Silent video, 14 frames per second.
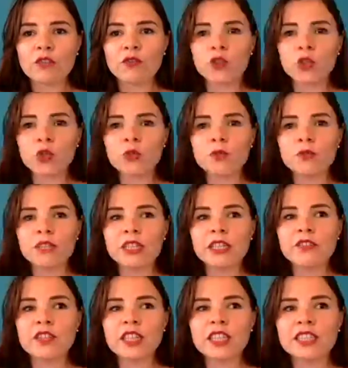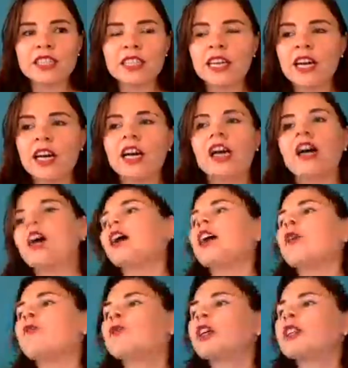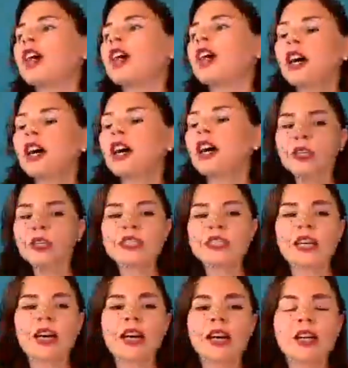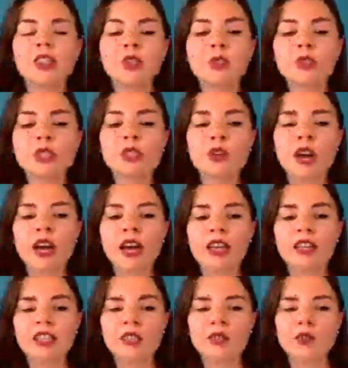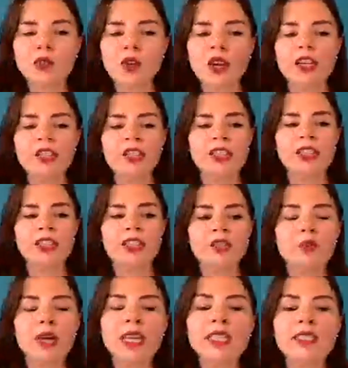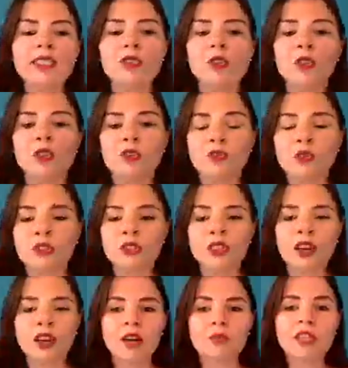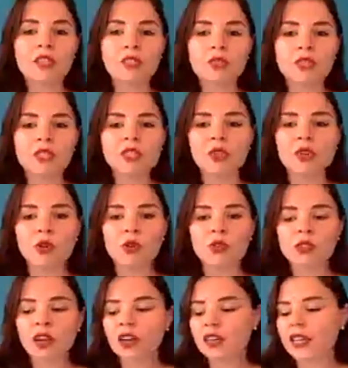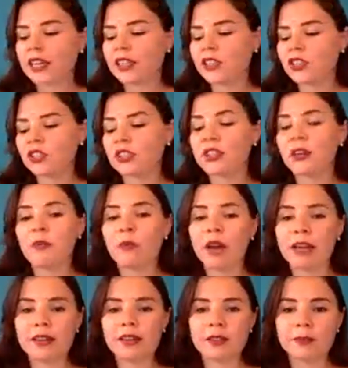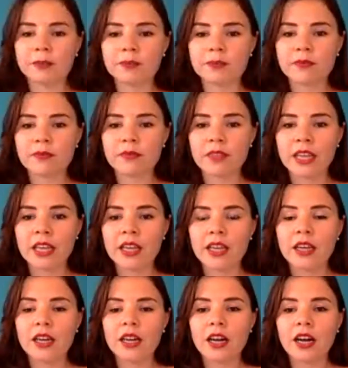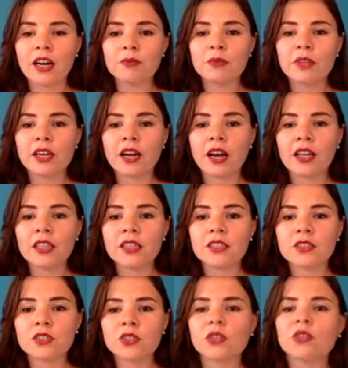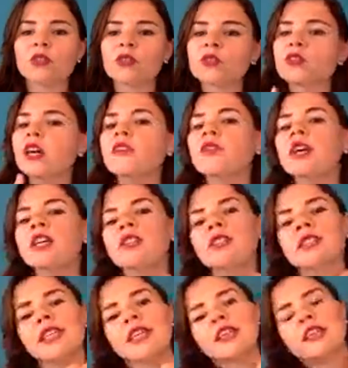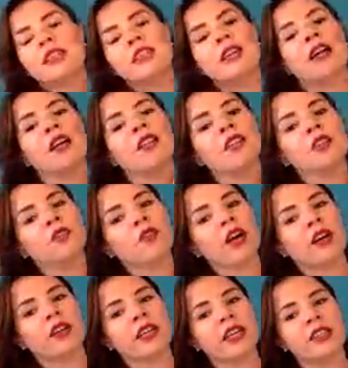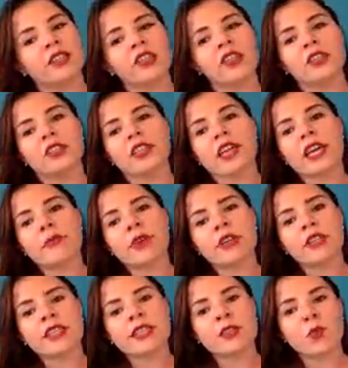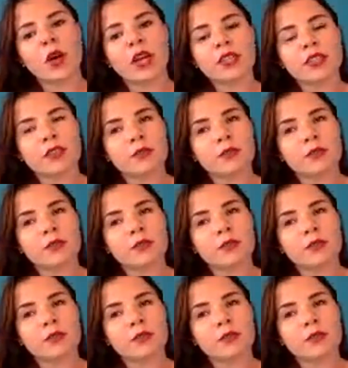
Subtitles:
if you believe that that other beings are using your energy, if your energy is just wasted all over, then you need to call on Archangel Michael. The color, I forgot to say, the color of Archangel Gabriel is white.